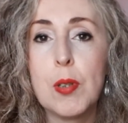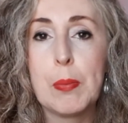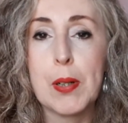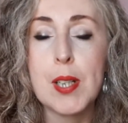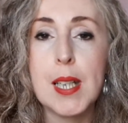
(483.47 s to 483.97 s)
your
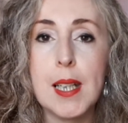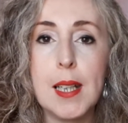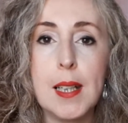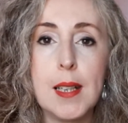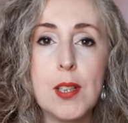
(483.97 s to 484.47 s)
body
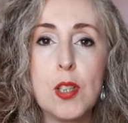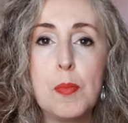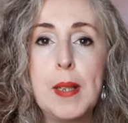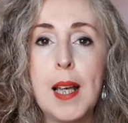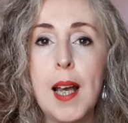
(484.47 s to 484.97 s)
to
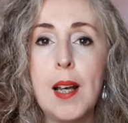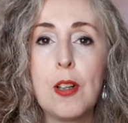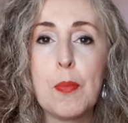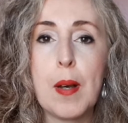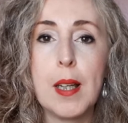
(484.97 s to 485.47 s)
be
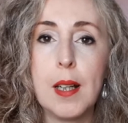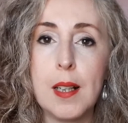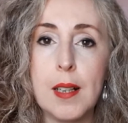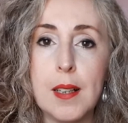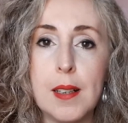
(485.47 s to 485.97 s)
held by her.